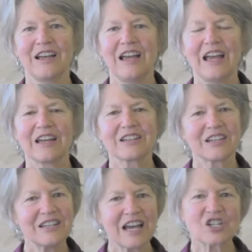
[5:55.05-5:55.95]
And
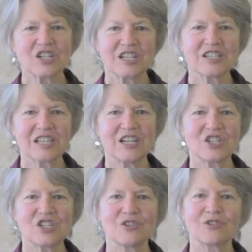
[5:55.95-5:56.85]
connection is the
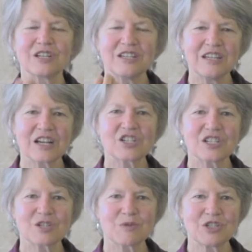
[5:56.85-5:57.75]
issue. Connection
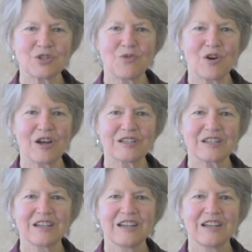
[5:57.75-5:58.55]
is what you want.